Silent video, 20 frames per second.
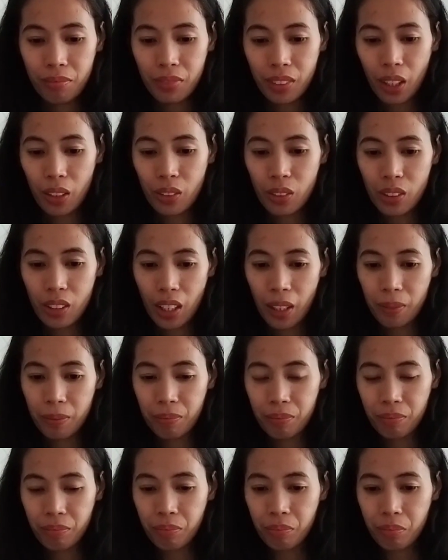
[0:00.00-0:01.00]
how to say
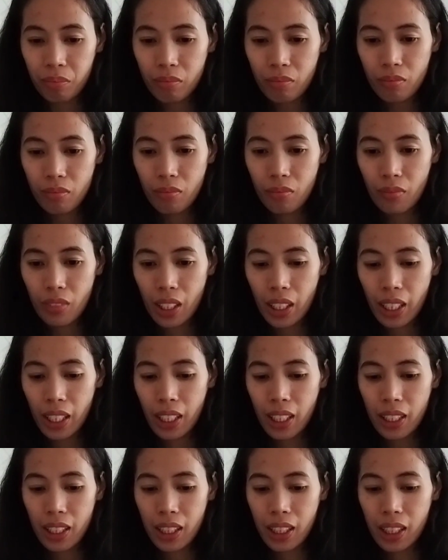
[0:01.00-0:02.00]

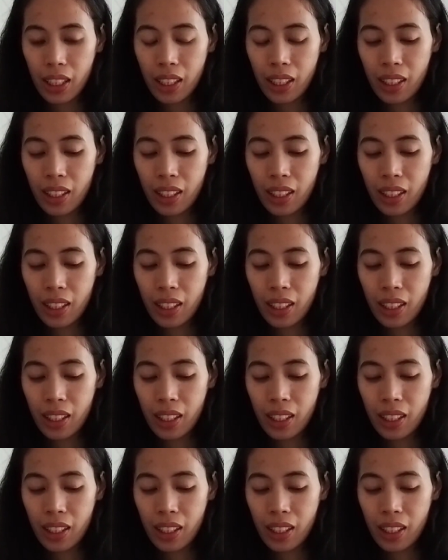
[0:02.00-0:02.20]
in